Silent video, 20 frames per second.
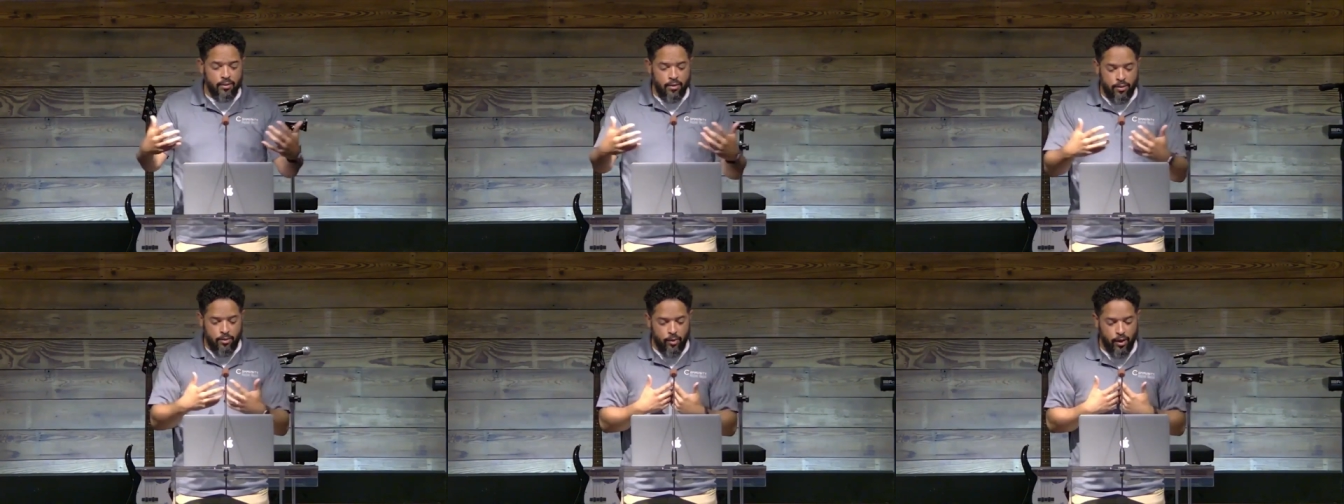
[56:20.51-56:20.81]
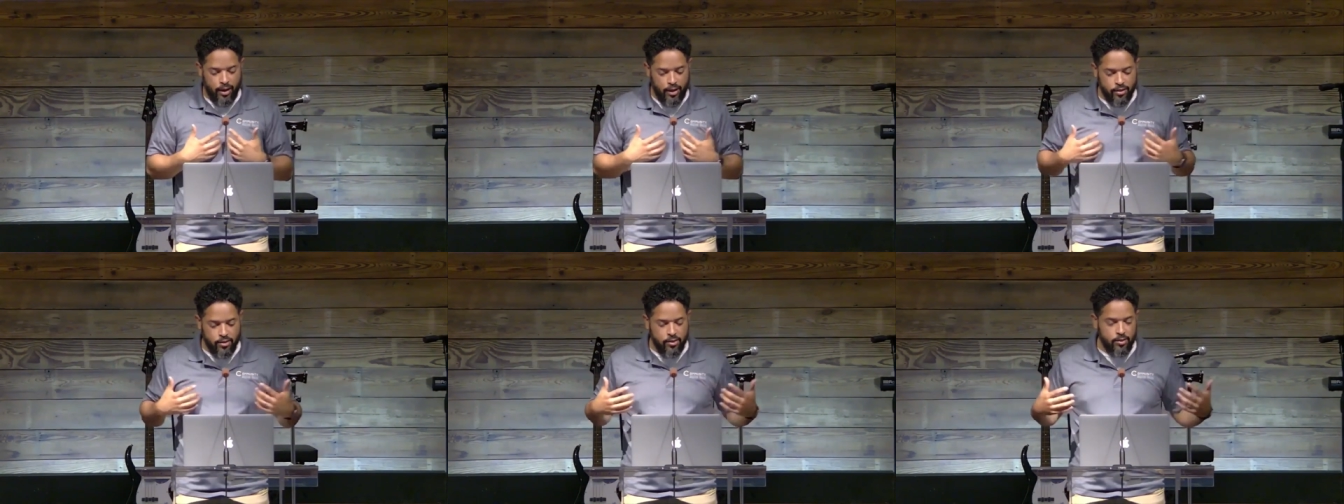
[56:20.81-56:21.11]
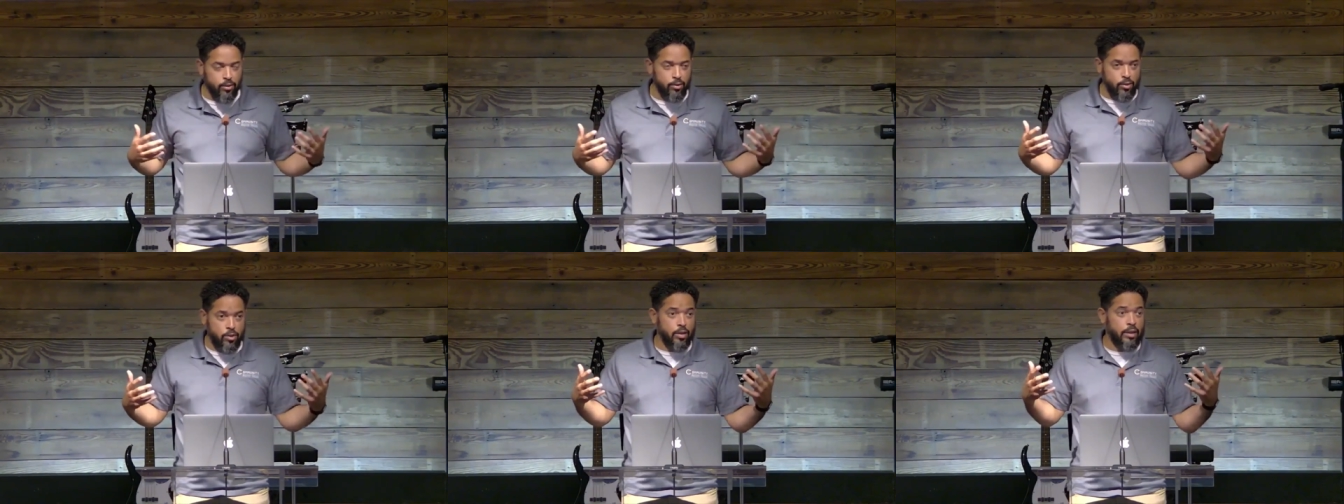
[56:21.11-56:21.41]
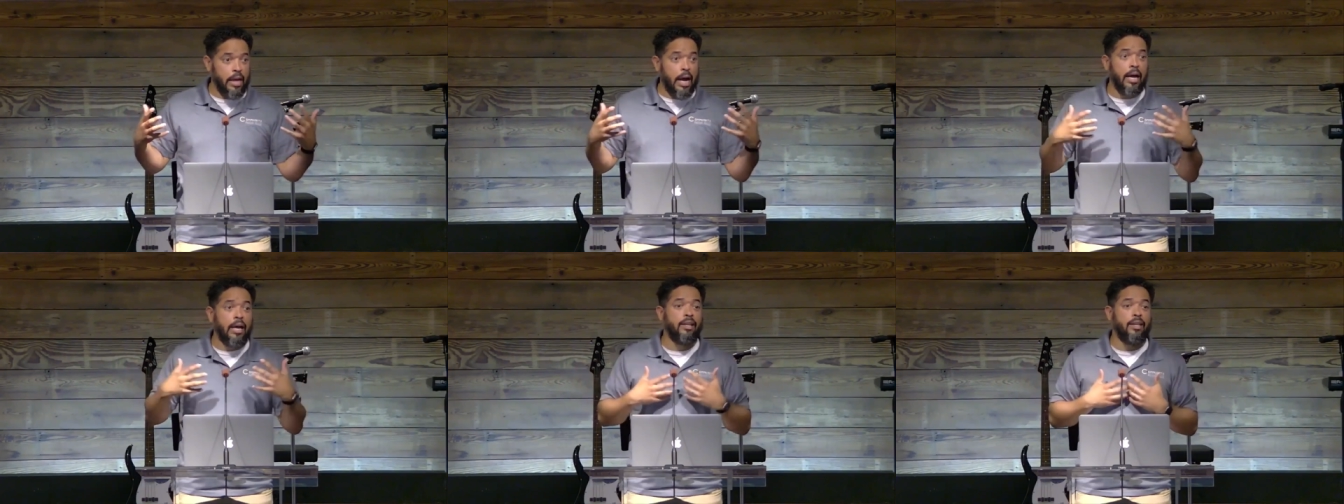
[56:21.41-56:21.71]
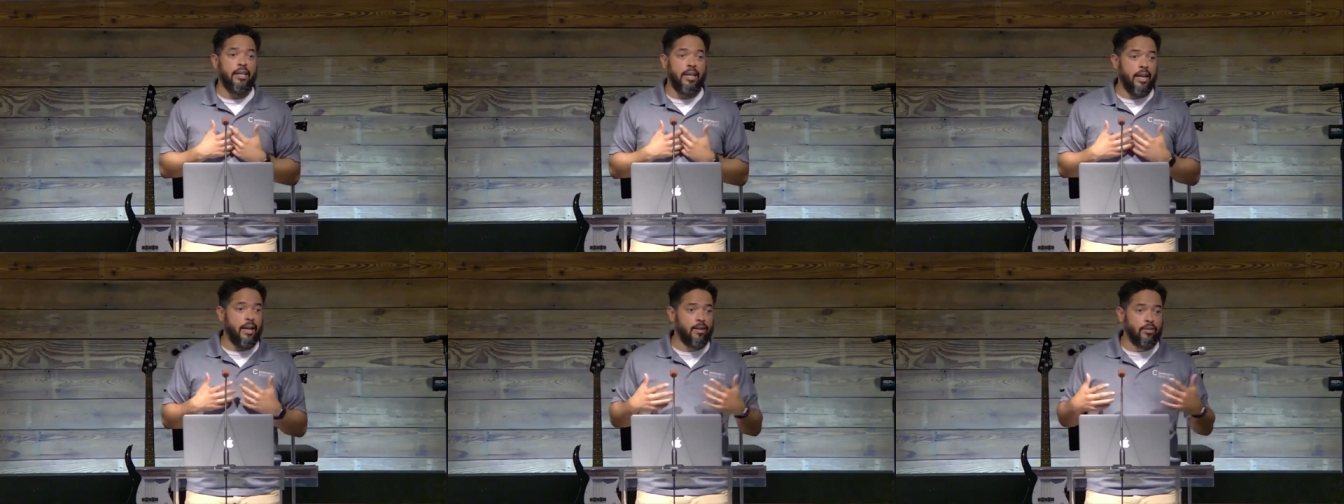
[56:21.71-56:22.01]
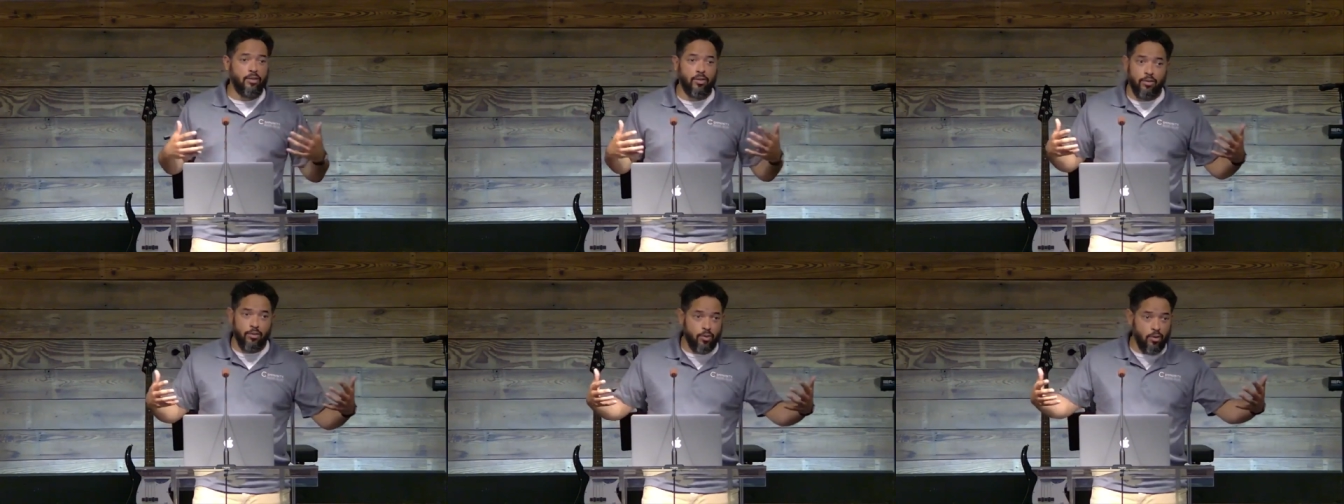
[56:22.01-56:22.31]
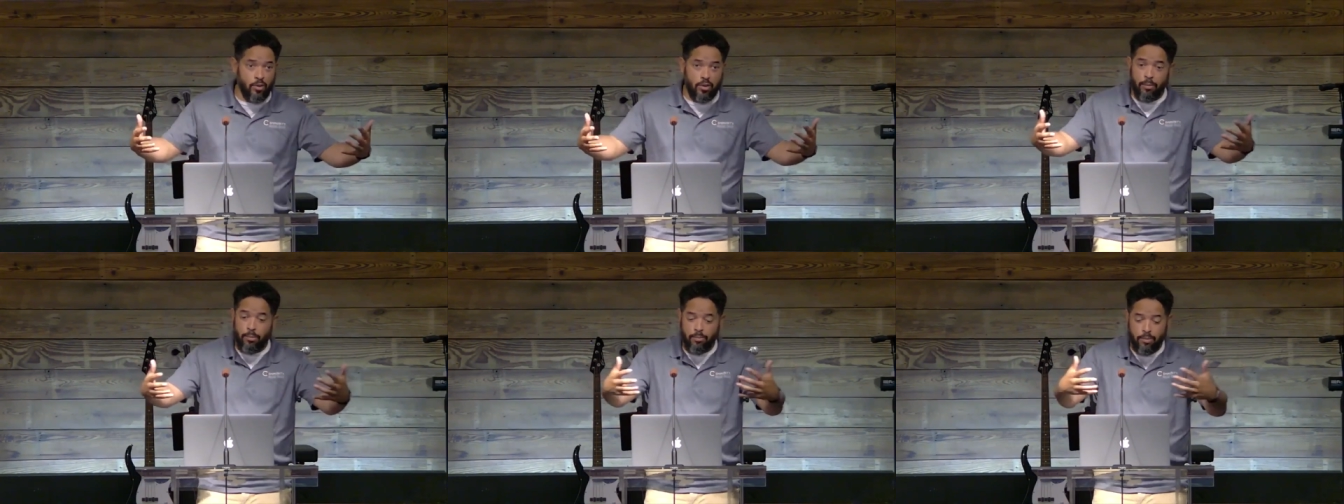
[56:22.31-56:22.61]
right, to, to godly counsel, to
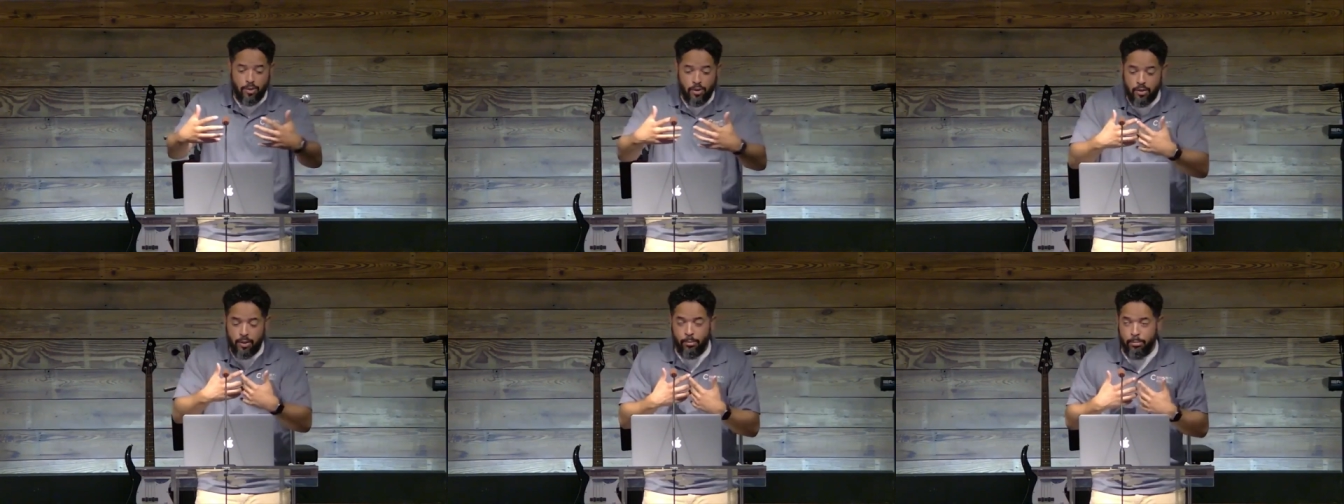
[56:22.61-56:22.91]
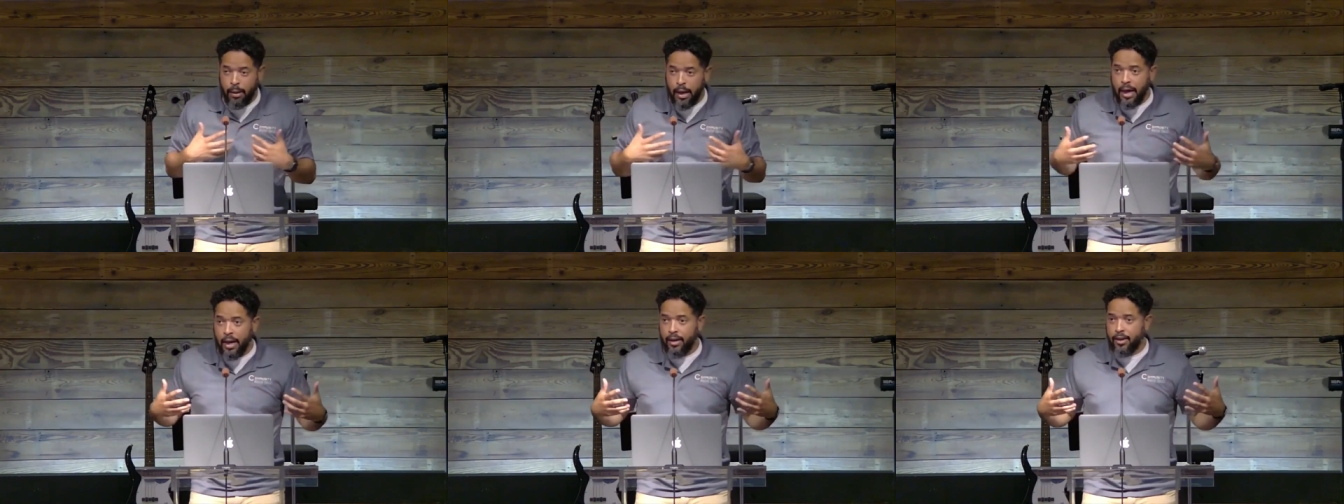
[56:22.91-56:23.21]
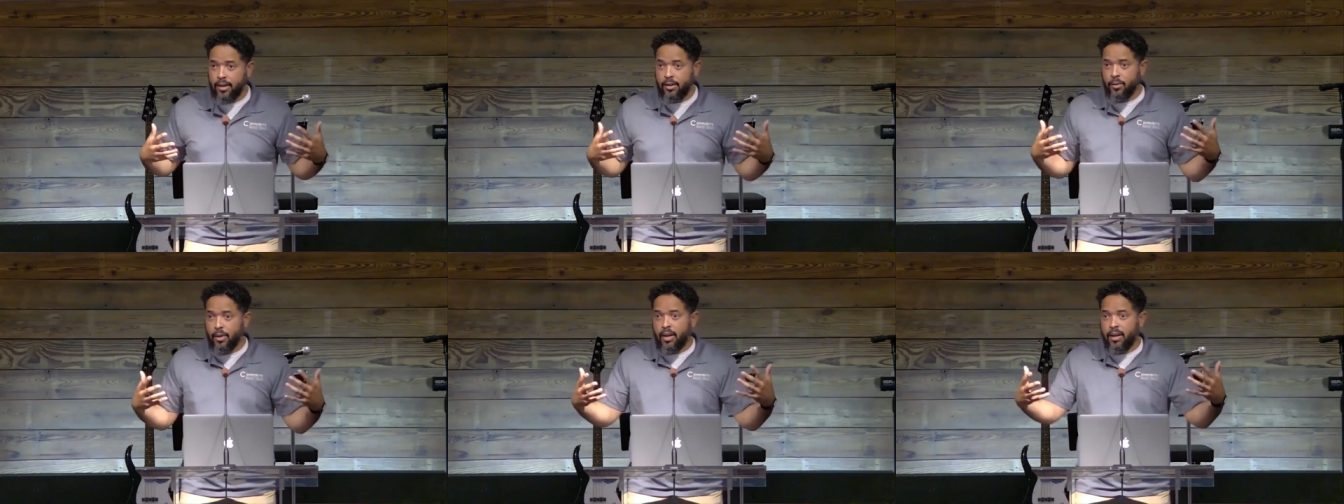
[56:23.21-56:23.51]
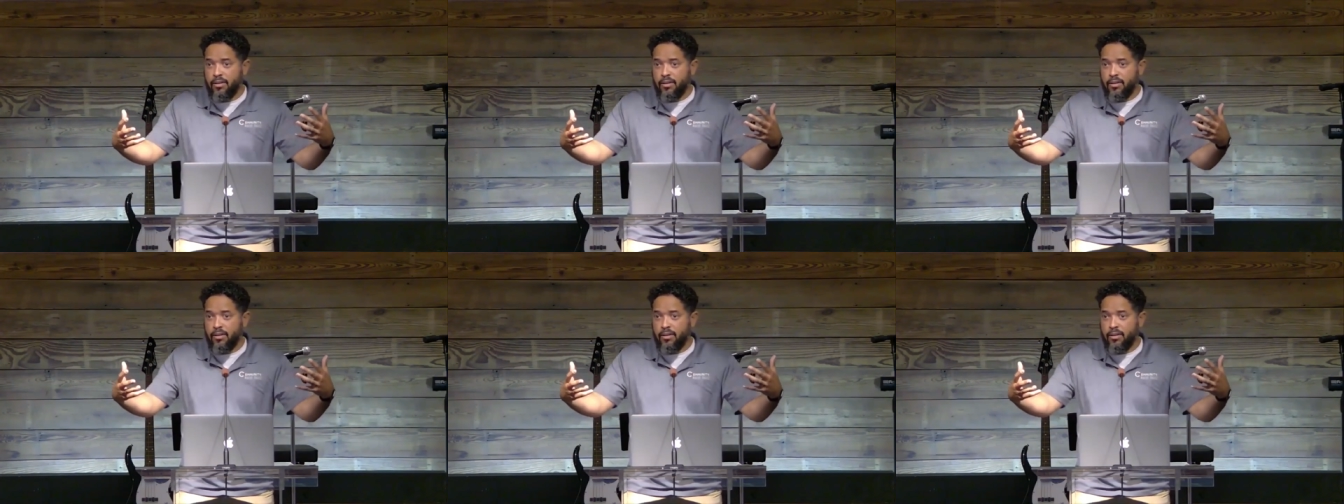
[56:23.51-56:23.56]
the, to the body, right?